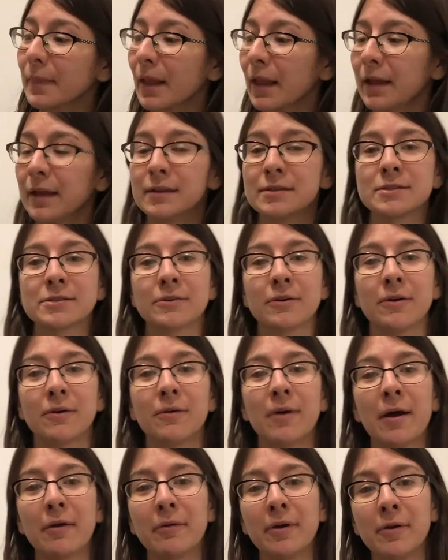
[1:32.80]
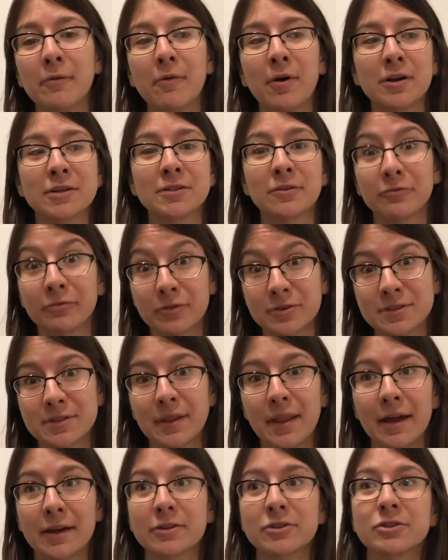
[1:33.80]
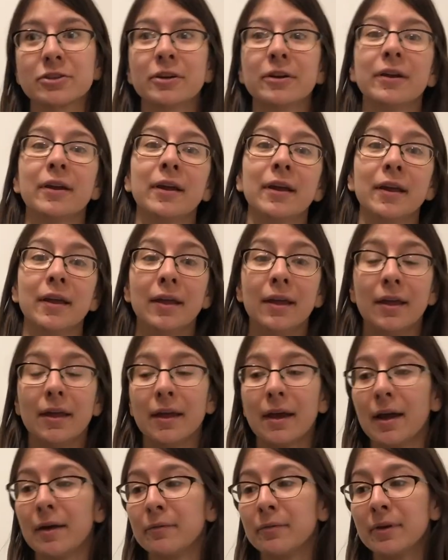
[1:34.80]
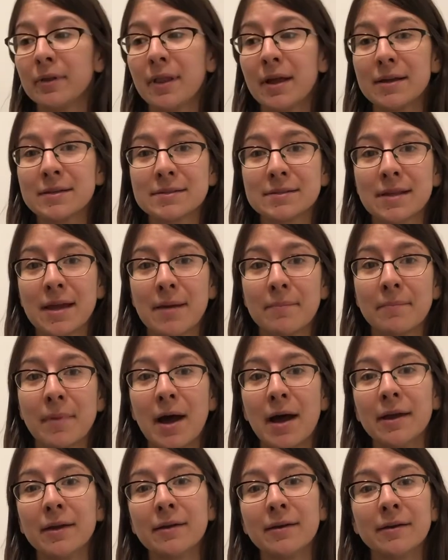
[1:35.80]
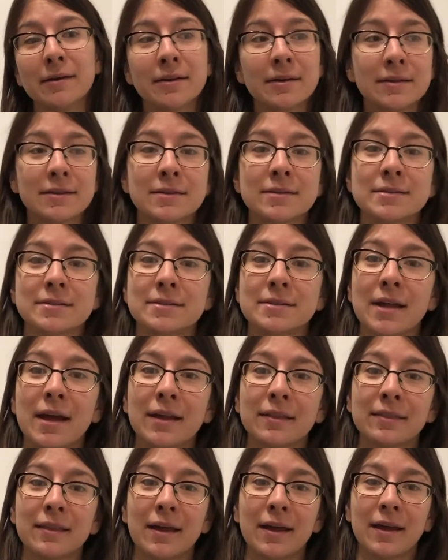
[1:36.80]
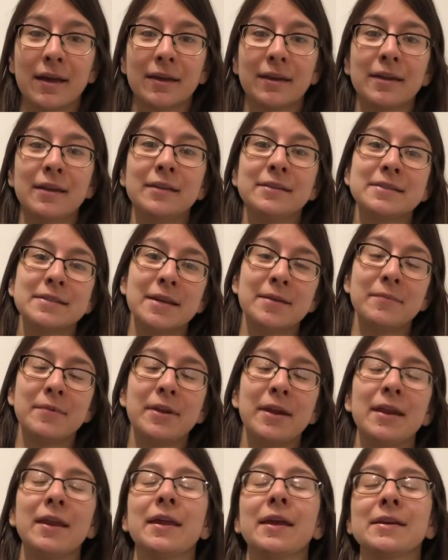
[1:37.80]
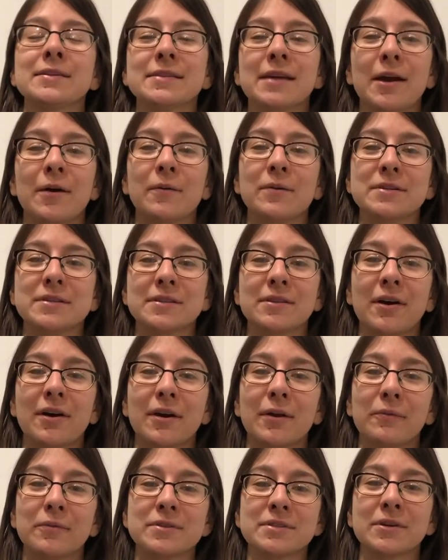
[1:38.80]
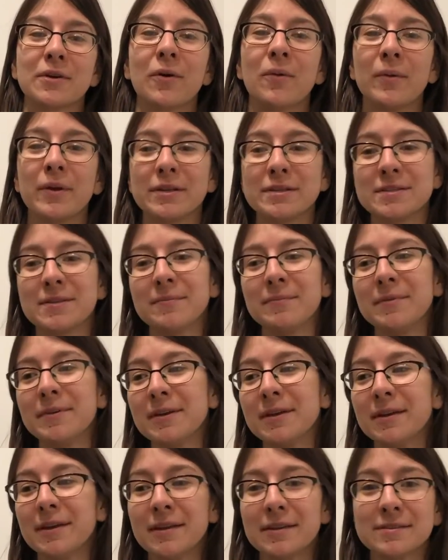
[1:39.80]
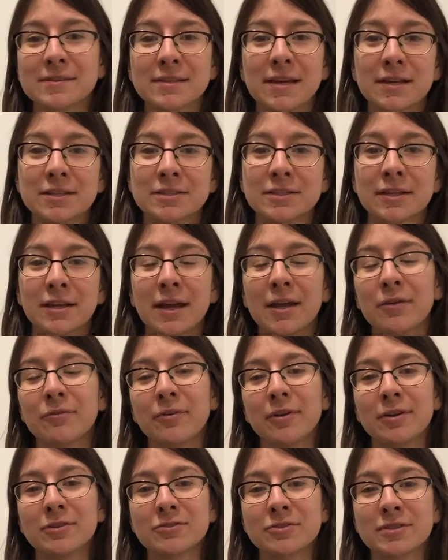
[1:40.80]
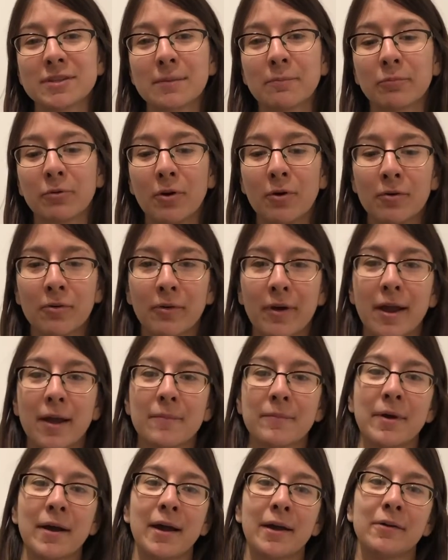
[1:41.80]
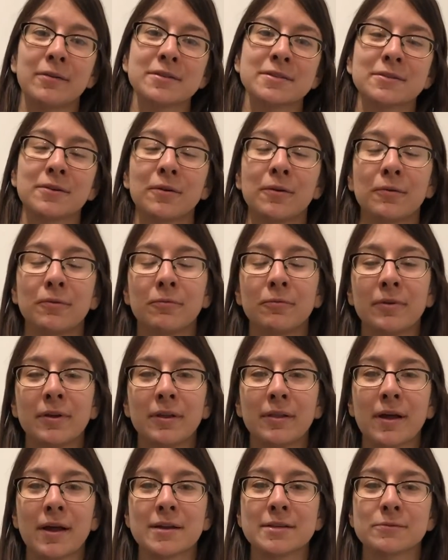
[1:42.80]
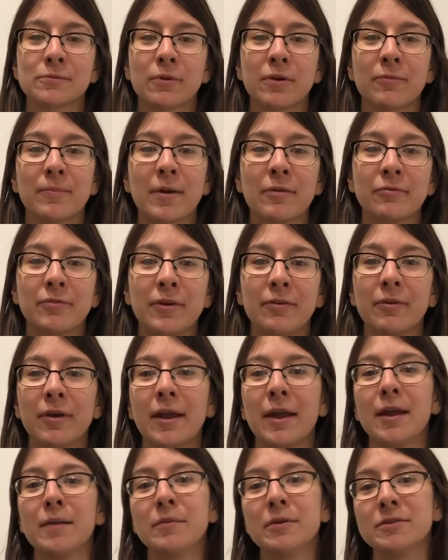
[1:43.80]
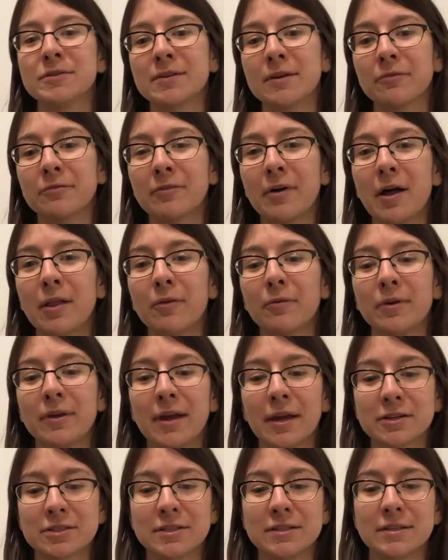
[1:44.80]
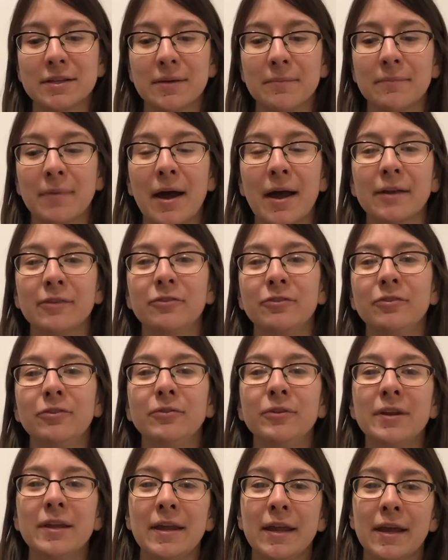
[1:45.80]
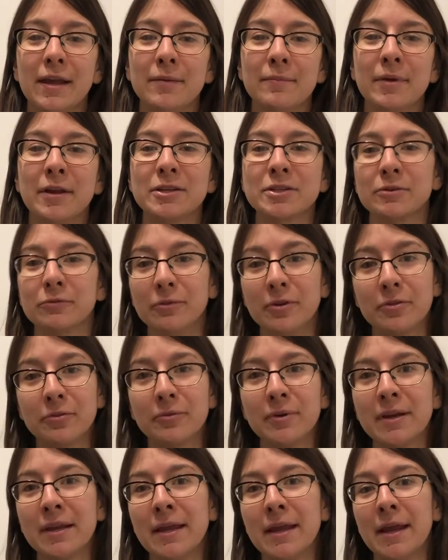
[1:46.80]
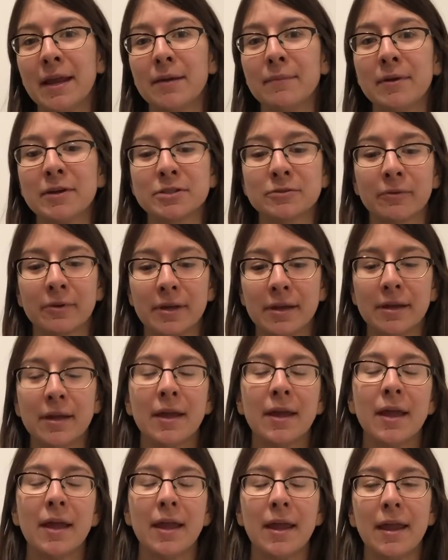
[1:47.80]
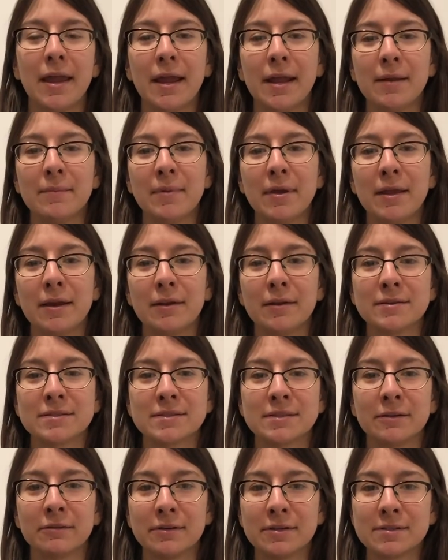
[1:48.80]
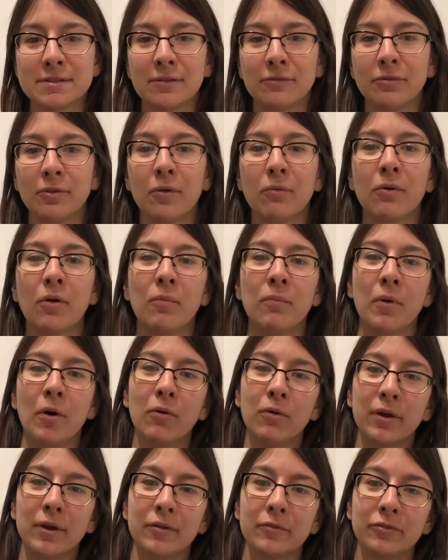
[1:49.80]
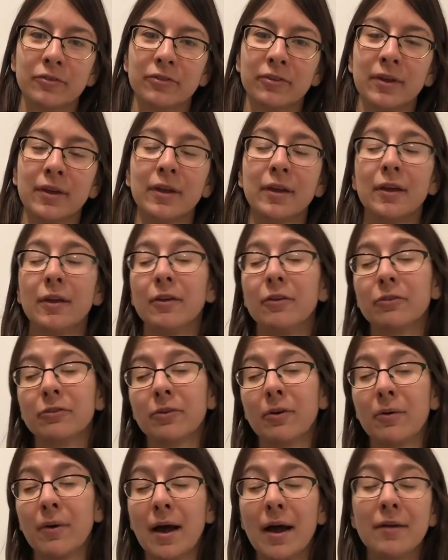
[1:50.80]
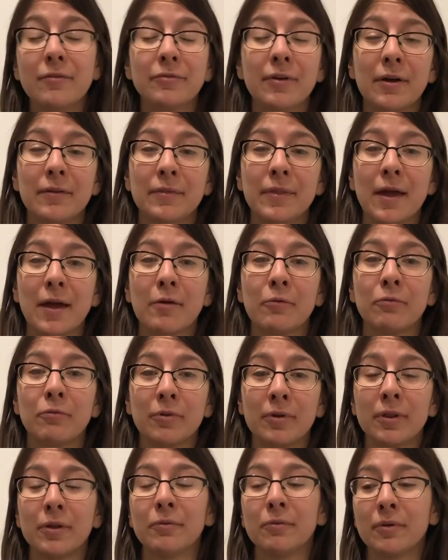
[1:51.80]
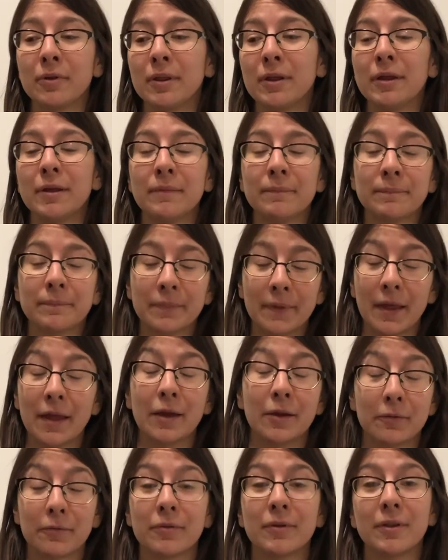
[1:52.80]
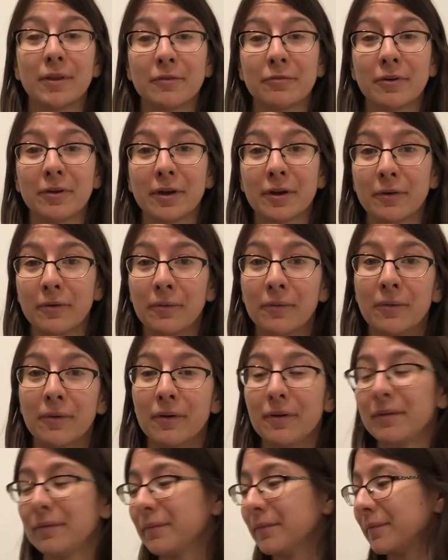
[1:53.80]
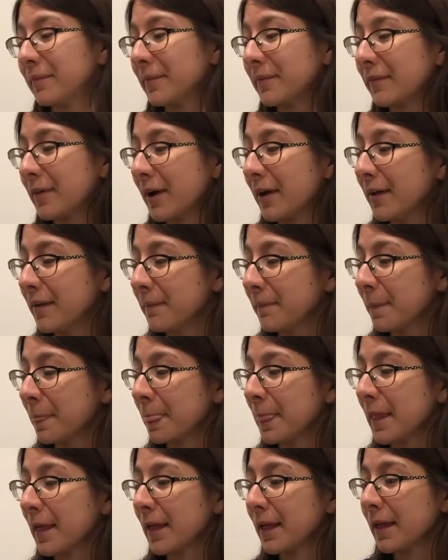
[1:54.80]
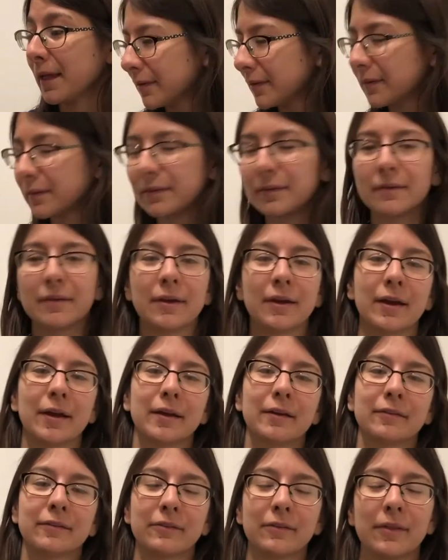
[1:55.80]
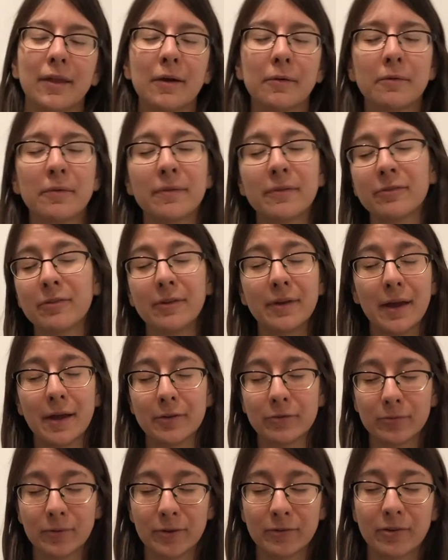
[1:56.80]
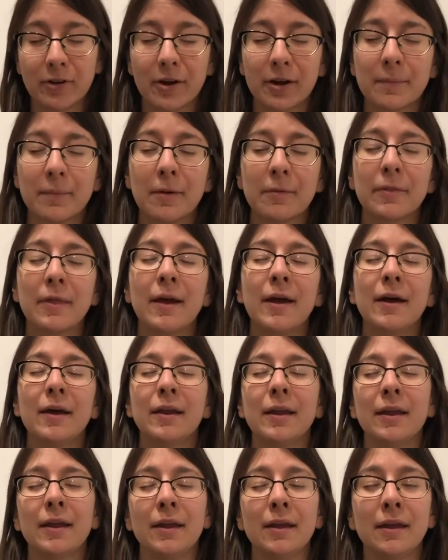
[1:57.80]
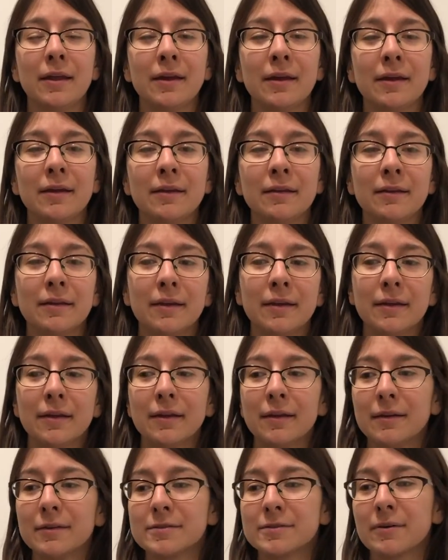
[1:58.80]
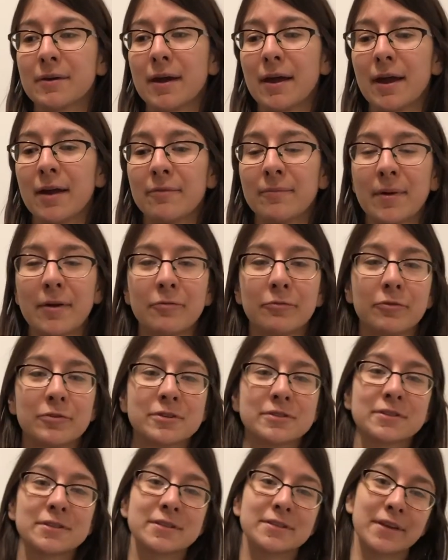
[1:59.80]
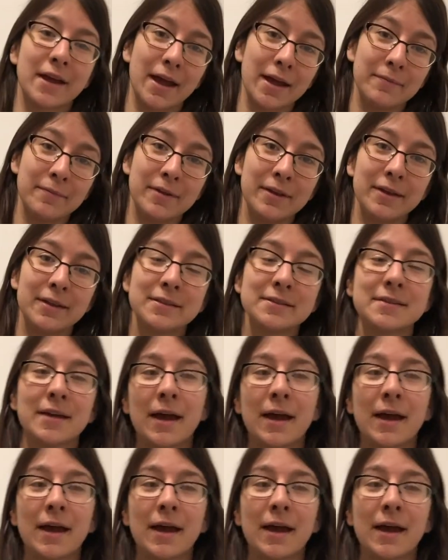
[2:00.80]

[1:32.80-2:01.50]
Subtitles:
And so I already watched the first lecture. I realized that Maya is not that intimidating as I always thought it was going to be. It's actually kind of an interesting program. I also realized one of my favorite animators I follow, he actually combined 2D animation with 3D animation, where he animated a series of locomotives. So I found that really, really, like, really fucking cool, right? So I just want to talk about that. And so I have my first assignment.